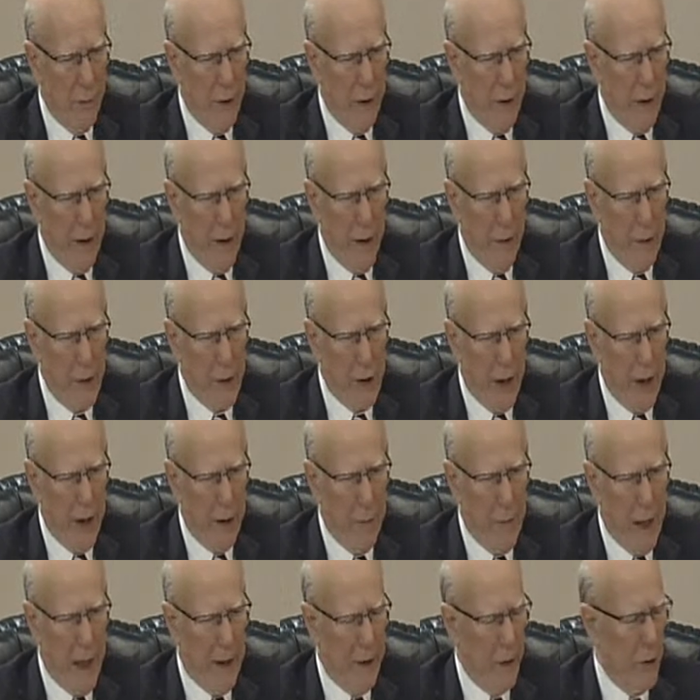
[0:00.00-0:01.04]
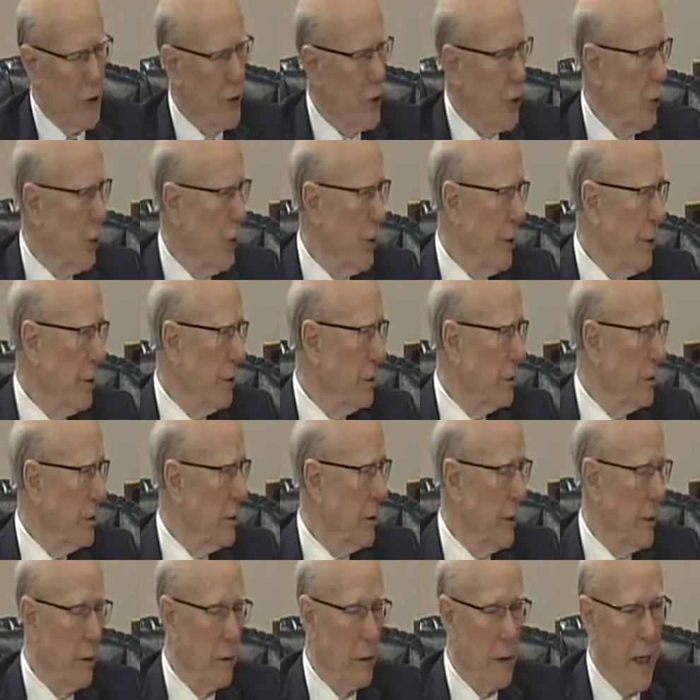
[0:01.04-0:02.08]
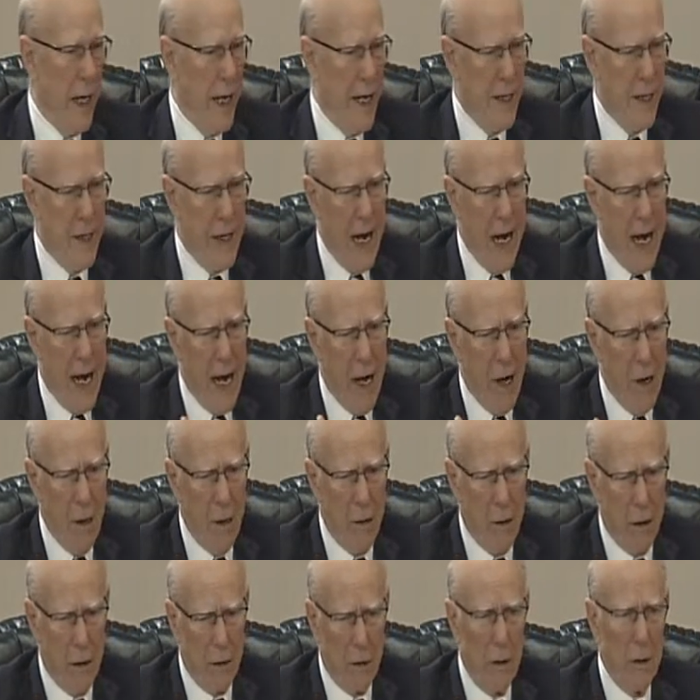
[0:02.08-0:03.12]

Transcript: but it was like Michael Jordan, you know, and now